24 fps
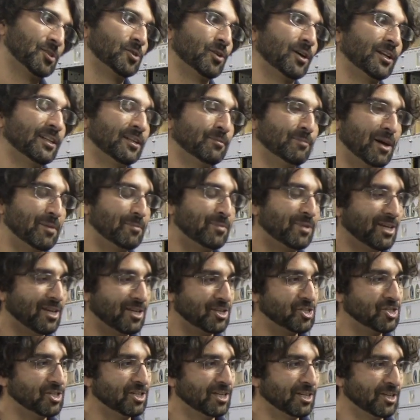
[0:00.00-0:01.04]
So I did my
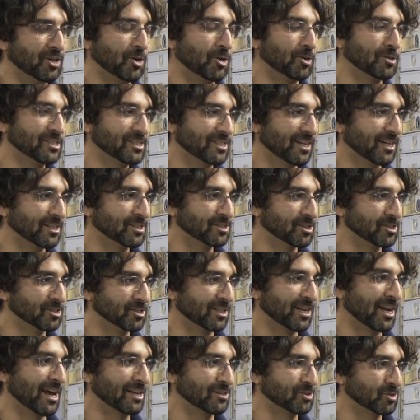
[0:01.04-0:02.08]
PhD in earth sciences
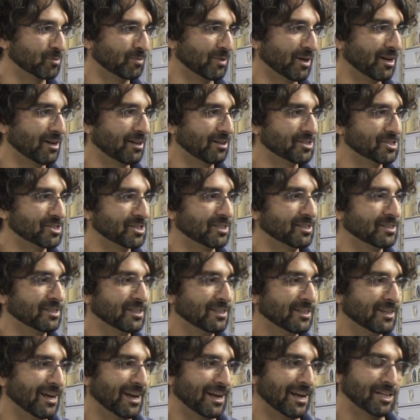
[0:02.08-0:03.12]
and astrobiology.
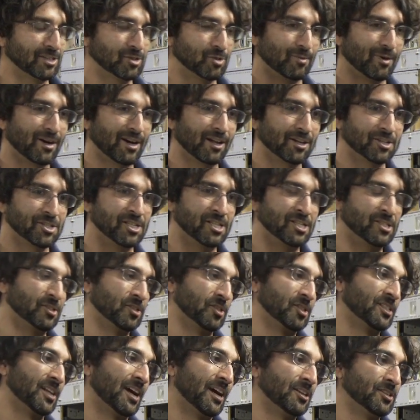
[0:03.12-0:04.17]
And astrobiology is
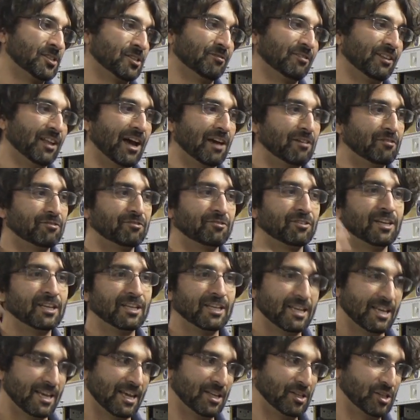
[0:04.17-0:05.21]
the science of life
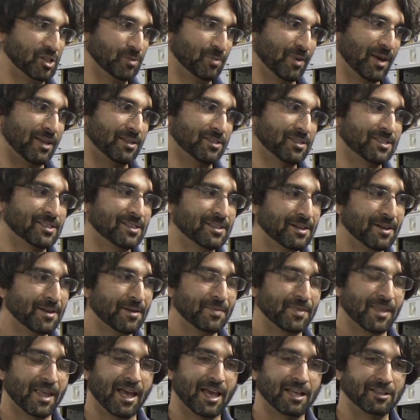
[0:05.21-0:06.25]
in space.
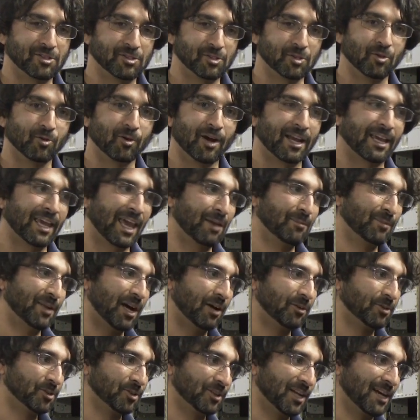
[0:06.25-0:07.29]
And so I came
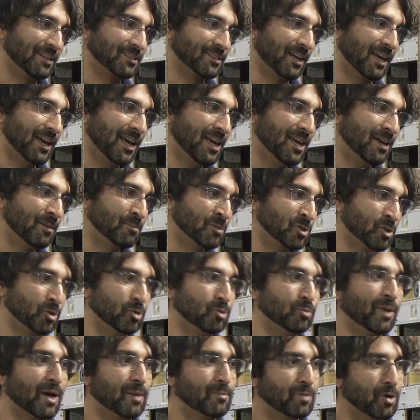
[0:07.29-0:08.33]
down to NASA Ames to
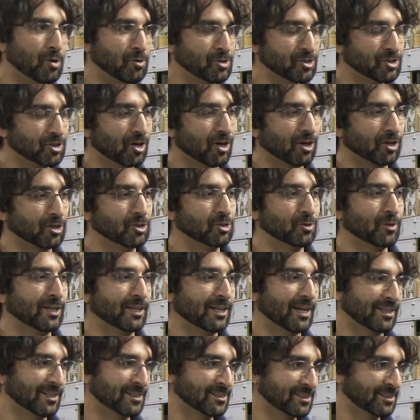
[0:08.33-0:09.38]
do my postdoc doing
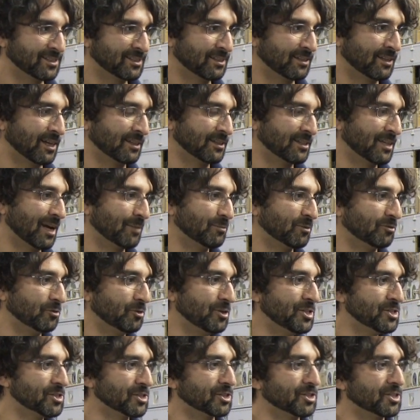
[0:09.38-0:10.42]
that type of
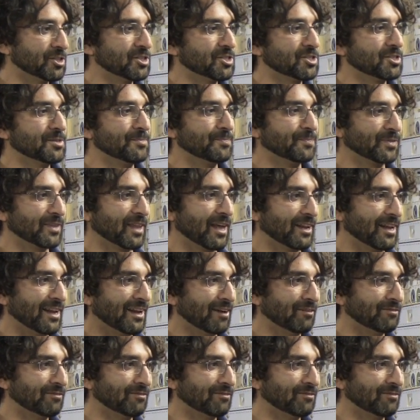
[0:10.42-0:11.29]
research. And then